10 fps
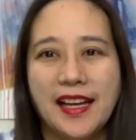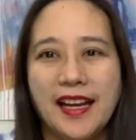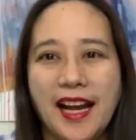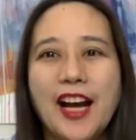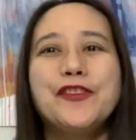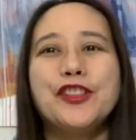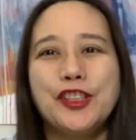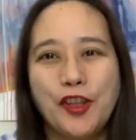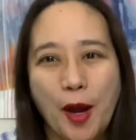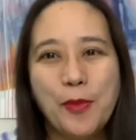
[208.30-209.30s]
After
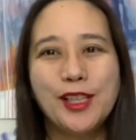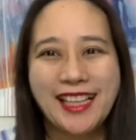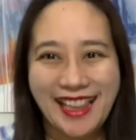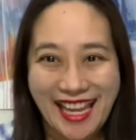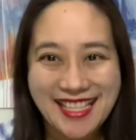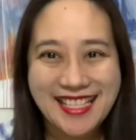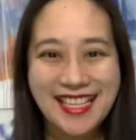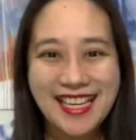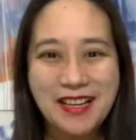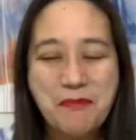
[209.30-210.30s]
double
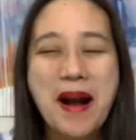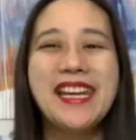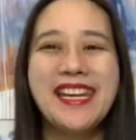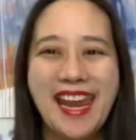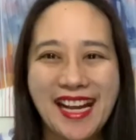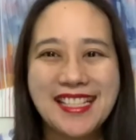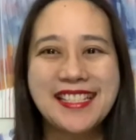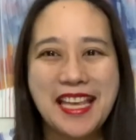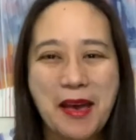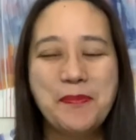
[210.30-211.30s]
cleansing, my next
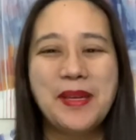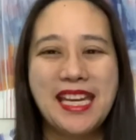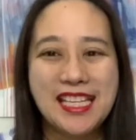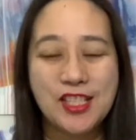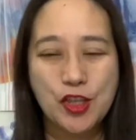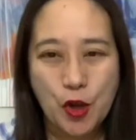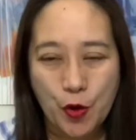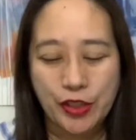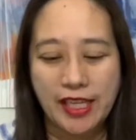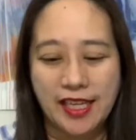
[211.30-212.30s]
step is
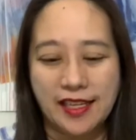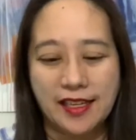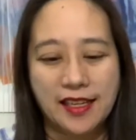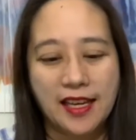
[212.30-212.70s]
toning.